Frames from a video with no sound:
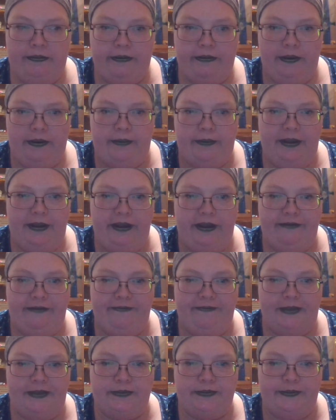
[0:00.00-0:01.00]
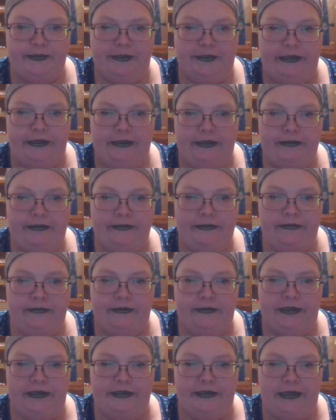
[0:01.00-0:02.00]
I'm not on Facebook.
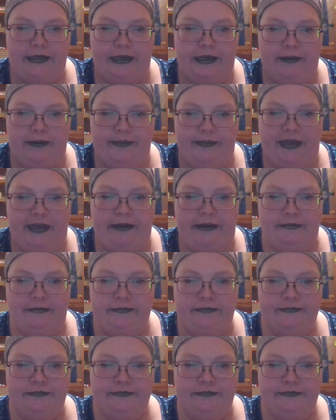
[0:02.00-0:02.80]
What are you talking about?